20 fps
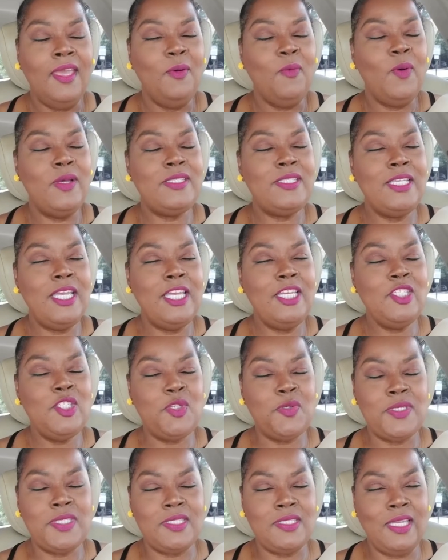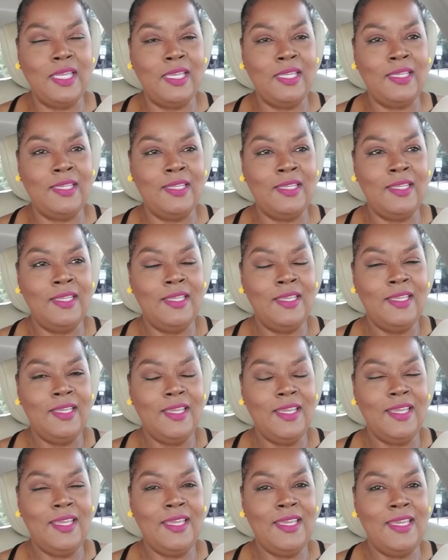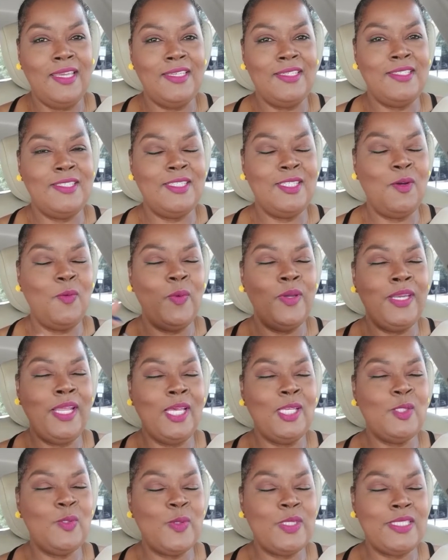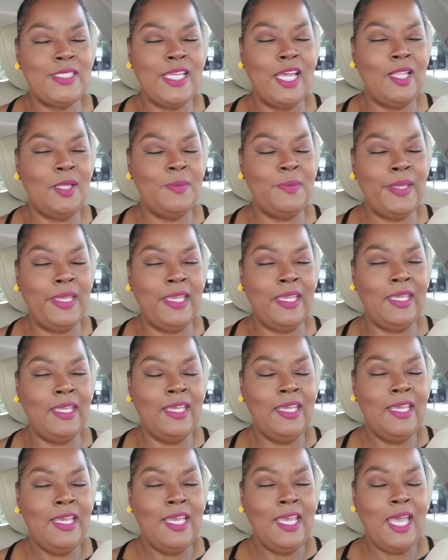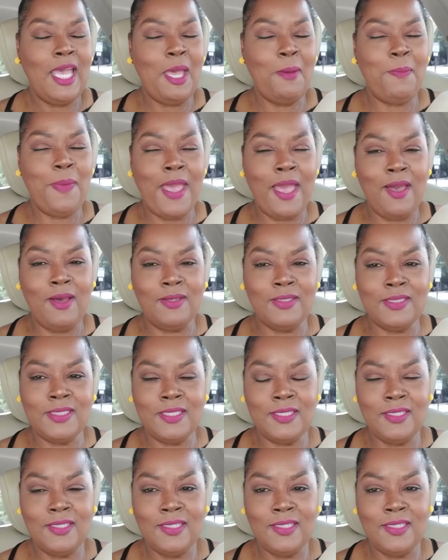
What's interesting is someone else was telling me about